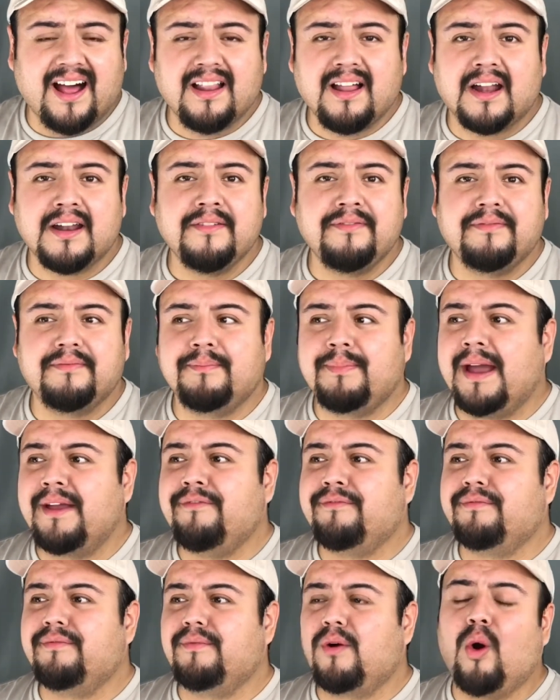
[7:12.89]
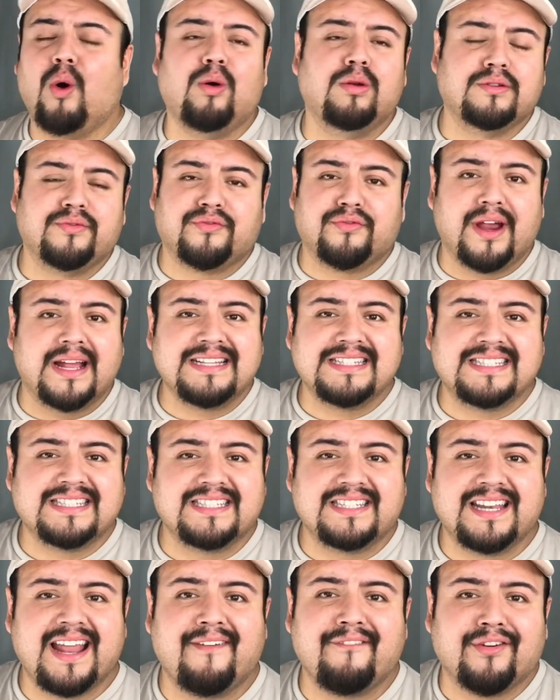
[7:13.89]
A lot of my old friends
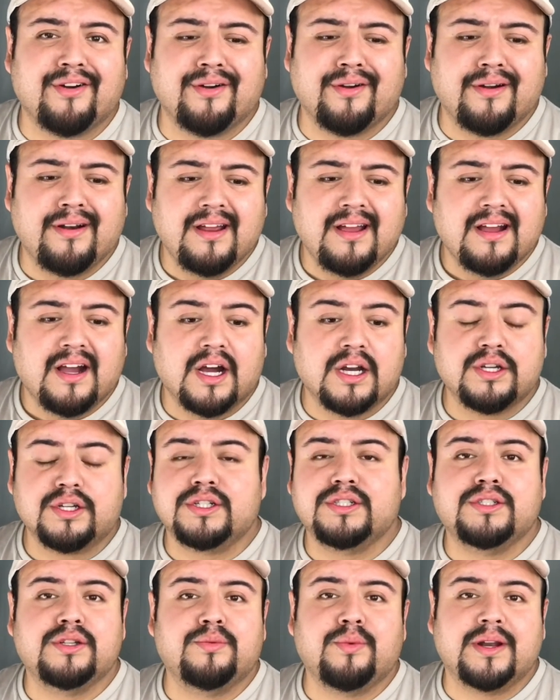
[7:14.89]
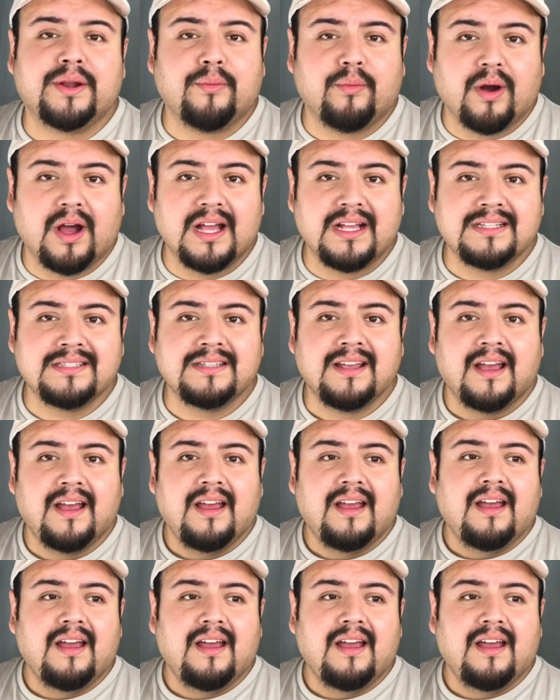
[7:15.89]
never understood what it was.